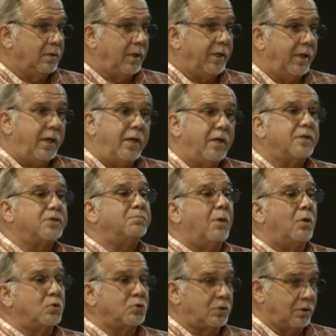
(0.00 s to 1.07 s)
It is
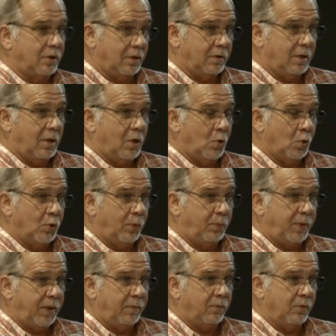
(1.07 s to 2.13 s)
most of the older
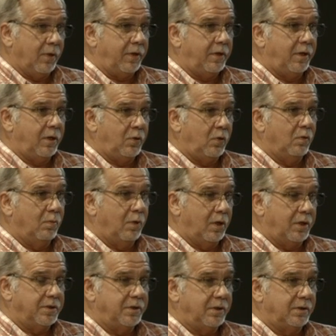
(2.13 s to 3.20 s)
people that do the
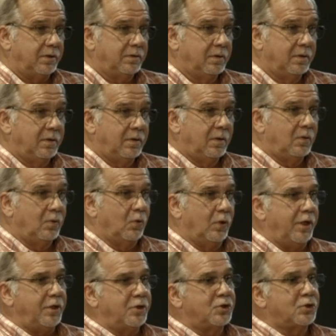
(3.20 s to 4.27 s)
budgeting, when
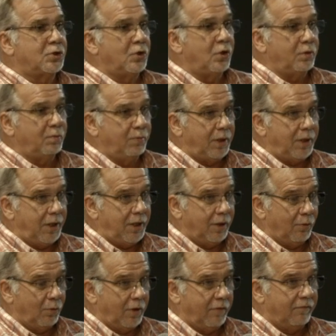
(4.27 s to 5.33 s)
it should be
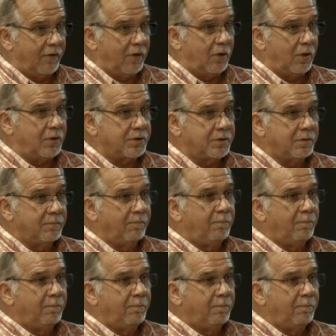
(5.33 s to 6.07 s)
in reverse.